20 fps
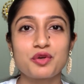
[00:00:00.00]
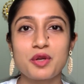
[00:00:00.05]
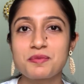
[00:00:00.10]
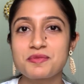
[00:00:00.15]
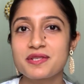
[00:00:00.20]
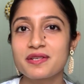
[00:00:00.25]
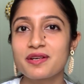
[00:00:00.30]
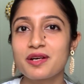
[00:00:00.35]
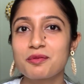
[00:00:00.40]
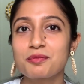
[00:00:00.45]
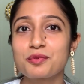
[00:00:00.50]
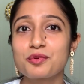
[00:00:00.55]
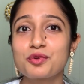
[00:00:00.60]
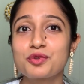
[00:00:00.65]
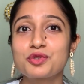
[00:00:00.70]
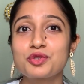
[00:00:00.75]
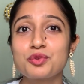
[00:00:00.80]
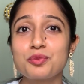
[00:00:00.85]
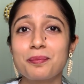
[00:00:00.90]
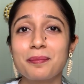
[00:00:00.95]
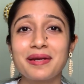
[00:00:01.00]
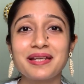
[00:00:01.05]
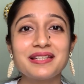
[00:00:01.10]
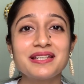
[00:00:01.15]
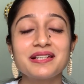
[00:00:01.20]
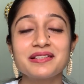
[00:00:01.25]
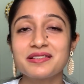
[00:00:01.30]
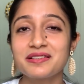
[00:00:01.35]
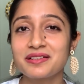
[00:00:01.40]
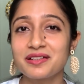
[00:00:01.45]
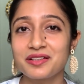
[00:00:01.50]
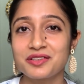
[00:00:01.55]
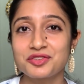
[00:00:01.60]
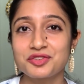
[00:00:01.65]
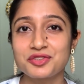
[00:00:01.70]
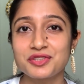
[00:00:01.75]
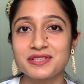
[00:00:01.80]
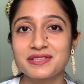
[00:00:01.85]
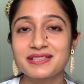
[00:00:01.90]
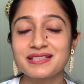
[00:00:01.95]
from Singapore to many other
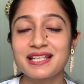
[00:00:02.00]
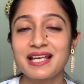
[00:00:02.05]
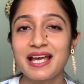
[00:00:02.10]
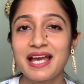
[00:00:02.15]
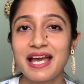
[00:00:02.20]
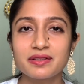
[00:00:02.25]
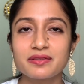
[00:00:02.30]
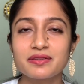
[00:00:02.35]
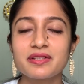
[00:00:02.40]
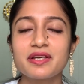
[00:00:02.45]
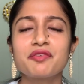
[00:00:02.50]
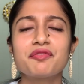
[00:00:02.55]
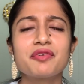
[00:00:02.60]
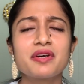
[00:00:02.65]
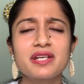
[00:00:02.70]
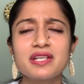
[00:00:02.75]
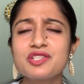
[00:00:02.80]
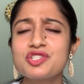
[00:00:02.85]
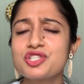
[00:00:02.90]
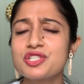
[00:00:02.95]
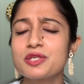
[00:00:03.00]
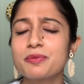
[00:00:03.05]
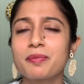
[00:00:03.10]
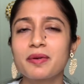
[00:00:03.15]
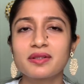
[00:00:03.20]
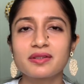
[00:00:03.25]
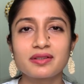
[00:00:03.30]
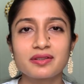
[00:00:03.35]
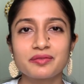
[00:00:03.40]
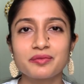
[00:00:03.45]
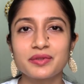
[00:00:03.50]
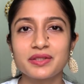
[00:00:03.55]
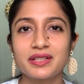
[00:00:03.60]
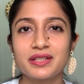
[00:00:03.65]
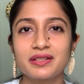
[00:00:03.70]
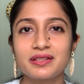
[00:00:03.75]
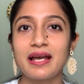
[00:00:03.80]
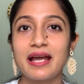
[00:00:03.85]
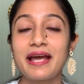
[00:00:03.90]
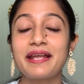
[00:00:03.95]
countries. They are very cheap and
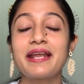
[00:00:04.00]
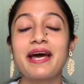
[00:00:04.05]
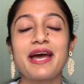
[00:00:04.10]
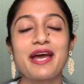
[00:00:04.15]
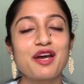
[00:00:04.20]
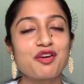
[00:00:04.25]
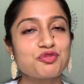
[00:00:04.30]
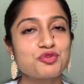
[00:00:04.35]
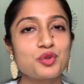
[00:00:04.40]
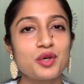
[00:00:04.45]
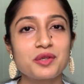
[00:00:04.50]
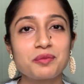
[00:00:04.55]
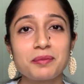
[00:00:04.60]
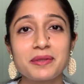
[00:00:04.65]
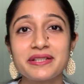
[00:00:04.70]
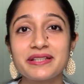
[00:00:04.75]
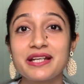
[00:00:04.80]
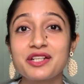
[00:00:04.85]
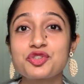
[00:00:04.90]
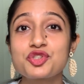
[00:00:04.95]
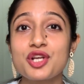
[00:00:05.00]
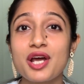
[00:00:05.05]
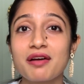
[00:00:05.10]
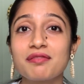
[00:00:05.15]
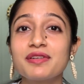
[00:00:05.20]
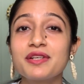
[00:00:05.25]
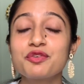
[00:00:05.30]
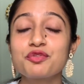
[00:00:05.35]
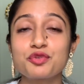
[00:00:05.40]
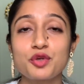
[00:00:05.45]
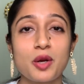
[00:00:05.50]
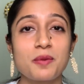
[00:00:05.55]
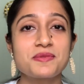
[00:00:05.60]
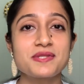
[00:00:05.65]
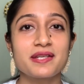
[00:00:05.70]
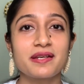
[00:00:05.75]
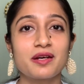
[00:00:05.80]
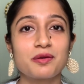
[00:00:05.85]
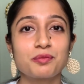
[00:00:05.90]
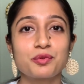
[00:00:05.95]
convenient, and I have to admit that traveling from
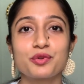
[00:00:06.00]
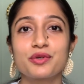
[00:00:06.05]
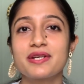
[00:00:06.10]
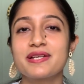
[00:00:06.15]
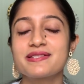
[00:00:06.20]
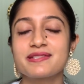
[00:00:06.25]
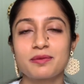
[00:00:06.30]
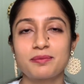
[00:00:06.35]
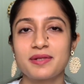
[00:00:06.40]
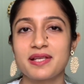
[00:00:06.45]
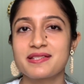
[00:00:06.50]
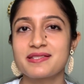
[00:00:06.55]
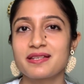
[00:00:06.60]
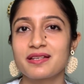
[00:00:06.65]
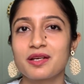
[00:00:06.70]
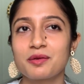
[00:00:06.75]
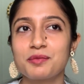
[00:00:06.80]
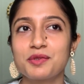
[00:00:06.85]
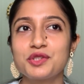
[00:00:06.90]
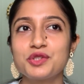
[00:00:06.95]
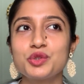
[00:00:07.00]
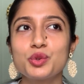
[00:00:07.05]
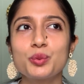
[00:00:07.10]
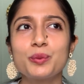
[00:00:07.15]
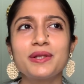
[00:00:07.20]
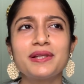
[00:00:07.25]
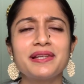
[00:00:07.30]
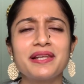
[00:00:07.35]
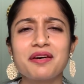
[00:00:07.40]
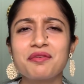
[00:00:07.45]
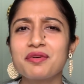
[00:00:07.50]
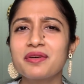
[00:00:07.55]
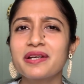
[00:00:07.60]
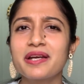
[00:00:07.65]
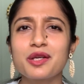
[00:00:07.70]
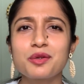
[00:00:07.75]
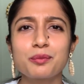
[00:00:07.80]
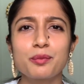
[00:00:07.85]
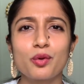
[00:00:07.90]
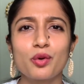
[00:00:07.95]
Singapore is a blessing. I mean, you will never
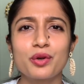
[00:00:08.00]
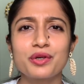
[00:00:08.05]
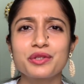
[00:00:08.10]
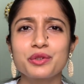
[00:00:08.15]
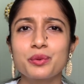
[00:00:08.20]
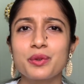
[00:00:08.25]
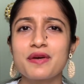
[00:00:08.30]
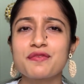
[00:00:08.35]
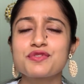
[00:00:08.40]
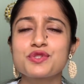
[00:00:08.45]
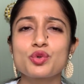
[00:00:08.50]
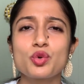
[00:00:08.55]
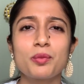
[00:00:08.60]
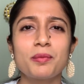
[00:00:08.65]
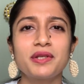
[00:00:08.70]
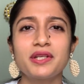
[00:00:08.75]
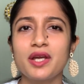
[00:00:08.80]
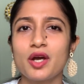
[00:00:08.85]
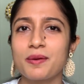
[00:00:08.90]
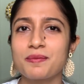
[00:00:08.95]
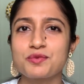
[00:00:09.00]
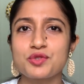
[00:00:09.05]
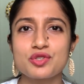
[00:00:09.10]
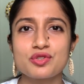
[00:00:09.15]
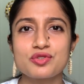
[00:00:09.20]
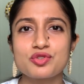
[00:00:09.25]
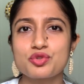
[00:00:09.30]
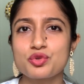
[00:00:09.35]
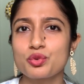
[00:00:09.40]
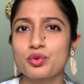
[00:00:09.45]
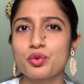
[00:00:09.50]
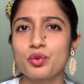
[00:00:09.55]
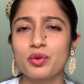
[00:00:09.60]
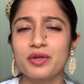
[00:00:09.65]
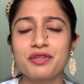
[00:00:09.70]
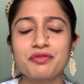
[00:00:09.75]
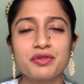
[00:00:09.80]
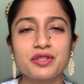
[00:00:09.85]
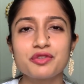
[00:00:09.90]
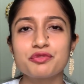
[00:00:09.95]
get bored, you have so many options to go.
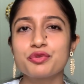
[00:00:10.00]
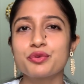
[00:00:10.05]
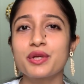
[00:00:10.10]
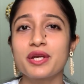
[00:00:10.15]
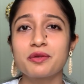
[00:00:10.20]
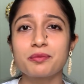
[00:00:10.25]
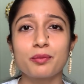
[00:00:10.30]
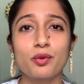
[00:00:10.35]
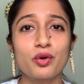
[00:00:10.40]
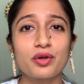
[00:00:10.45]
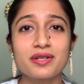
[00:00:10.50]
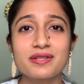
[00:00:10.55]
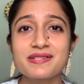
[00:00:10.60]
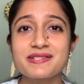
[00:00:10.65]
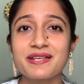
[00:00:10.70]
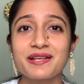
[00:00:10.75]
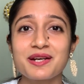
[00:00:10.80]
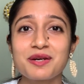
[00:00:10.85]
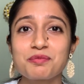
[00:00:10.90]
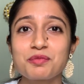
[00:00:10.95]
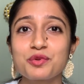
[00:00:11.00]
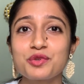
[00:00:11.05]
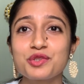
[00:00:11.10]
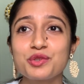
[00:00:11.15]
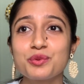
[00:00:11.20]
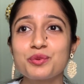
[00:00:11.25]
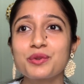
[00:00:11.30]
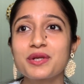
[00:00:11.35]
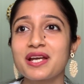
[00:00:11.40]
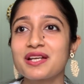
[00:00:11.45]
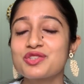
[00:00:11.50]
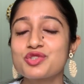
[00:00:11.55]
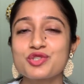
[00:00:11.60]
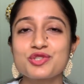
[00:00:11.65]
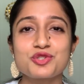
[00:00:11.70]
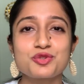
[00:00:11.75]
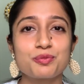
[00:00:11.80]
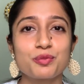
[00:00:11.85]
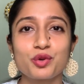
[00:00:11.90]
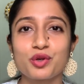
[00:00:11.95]
Even if you get bored in Singapore, you can
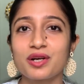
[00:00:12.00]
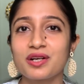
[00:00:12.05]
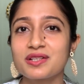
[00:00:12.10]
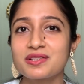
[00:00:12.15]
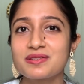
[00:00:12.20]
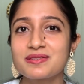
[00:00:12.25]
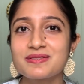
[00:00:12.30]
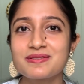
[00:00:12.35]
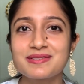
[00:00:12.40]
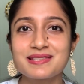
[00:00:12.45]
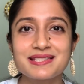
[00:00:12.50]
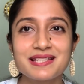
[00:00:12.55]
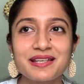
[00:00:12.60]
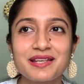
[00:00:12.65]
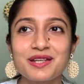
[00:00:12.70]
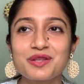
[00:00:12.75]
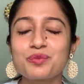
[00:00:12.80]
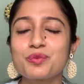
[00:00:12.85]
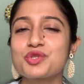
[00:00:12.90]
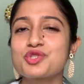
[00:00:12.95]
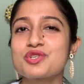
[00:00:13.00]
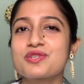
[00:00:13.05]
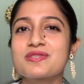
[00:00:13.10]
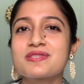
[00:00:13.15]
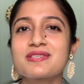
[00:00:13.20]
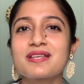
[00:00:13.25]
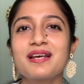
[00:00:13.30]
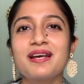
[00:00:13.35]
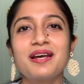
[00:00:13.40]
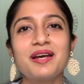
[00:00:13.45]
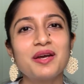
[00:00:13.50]
just book a ticket which is